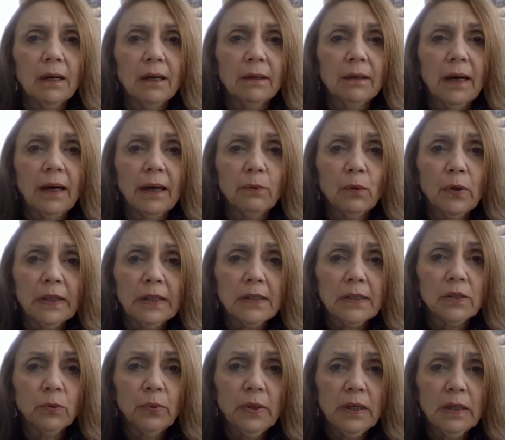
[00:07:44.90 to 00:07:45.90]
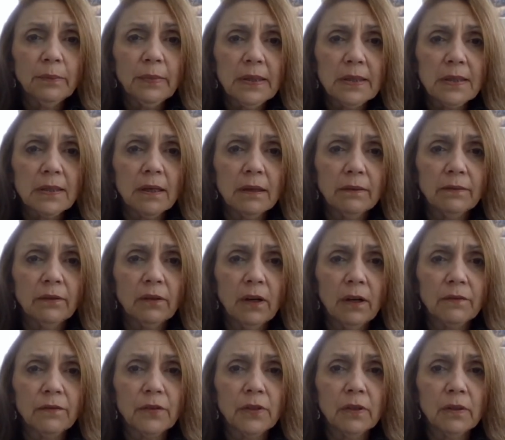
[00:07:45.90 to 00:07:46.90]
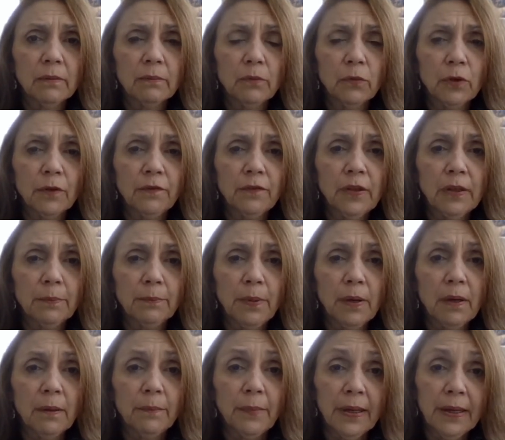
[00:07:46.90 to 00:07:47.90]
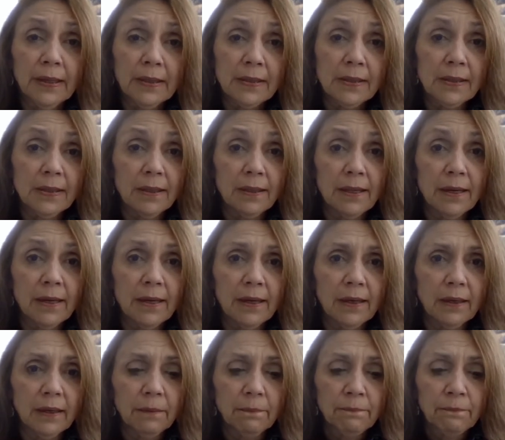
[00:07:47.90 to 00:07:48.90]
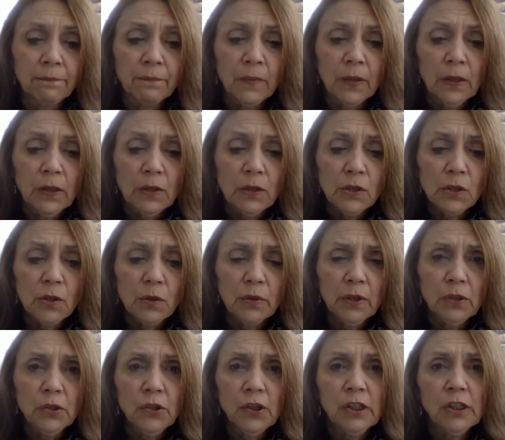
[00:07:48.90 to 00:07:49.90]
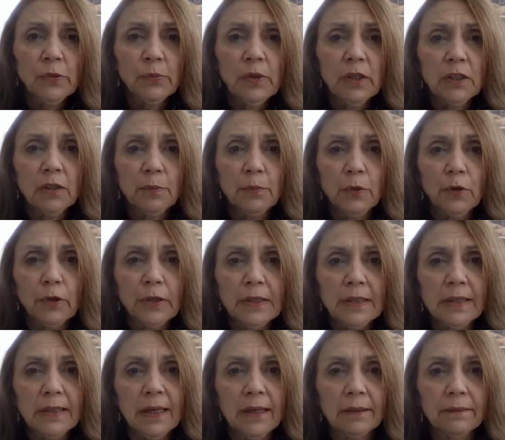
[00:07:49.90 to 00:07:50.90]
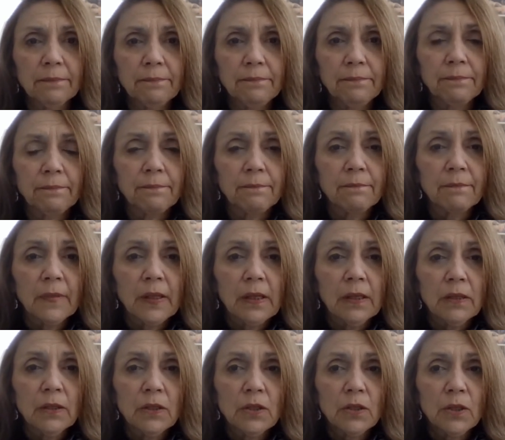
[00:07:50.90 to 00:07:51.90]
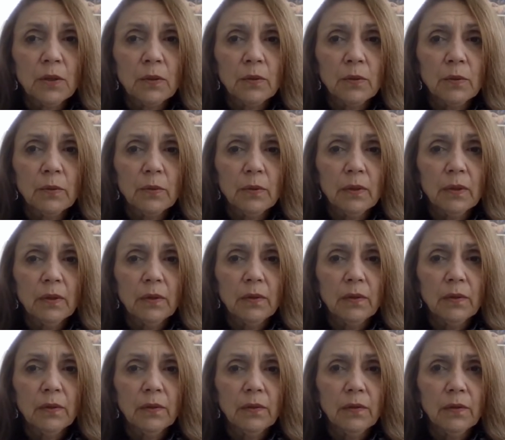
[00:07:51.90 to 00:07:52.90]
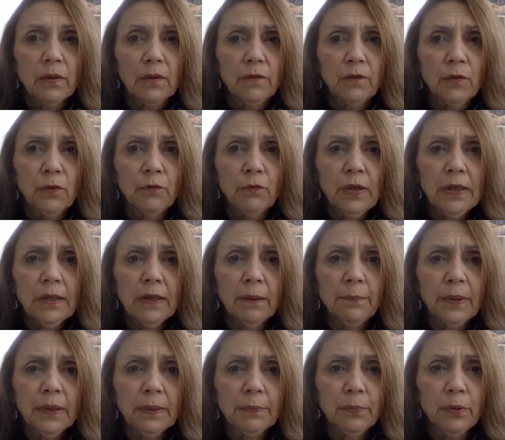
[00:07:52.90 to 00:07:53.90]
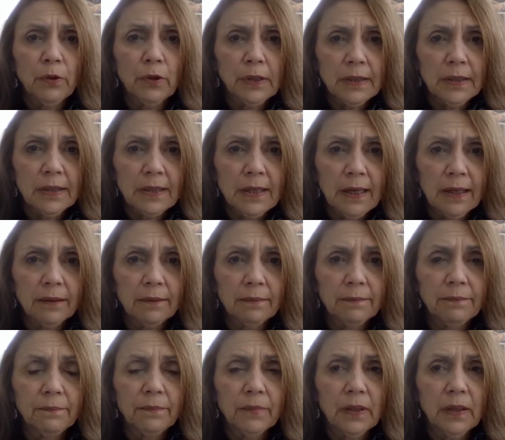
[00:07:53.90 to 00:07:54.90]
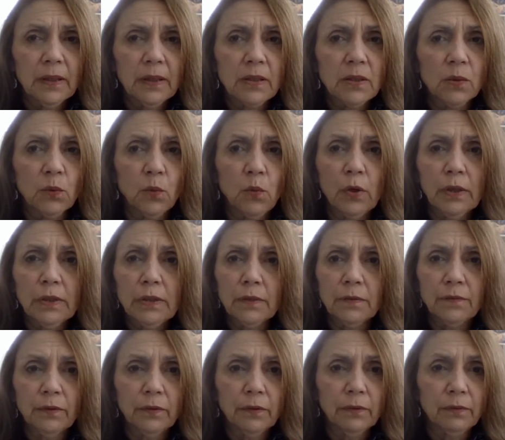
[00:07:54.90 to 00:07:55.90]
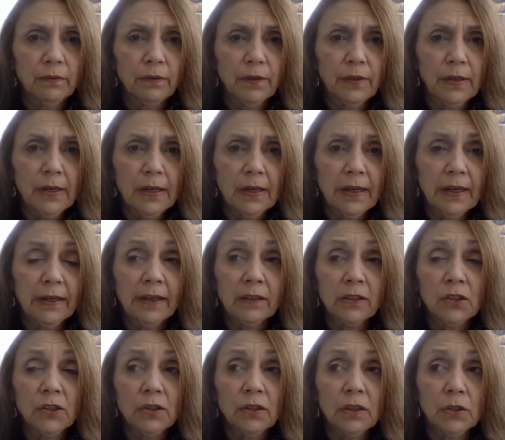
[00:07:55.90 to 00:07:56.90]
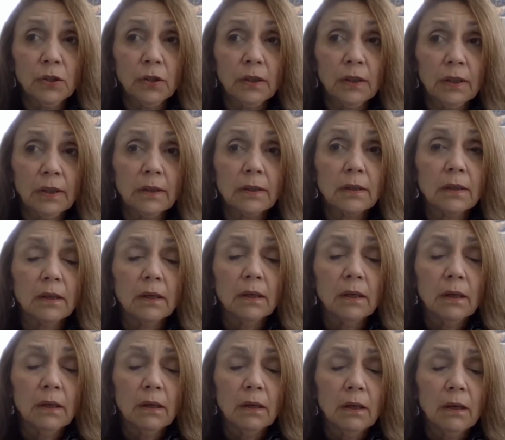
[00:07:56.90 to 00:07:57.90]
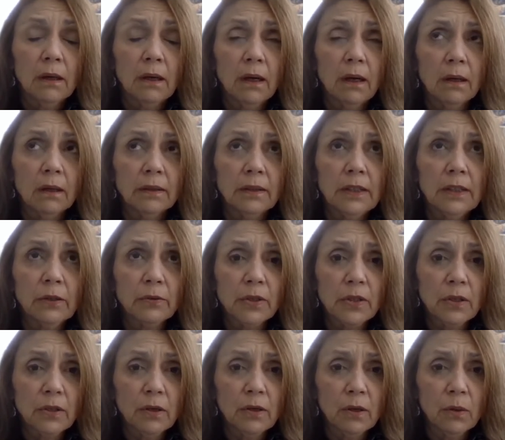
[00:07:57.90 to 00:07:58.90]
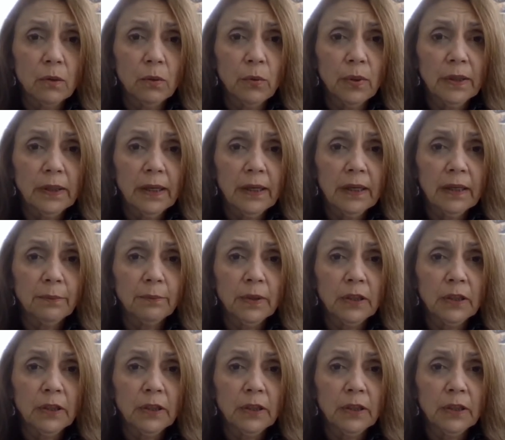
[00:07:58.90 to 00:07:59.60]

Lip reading: I wanted to wean myself off of the morphine pump, as did they. So they changed me to Percocet. So if you read up on Percocet, it's a wonderful thing. I actually took it years ago when I had my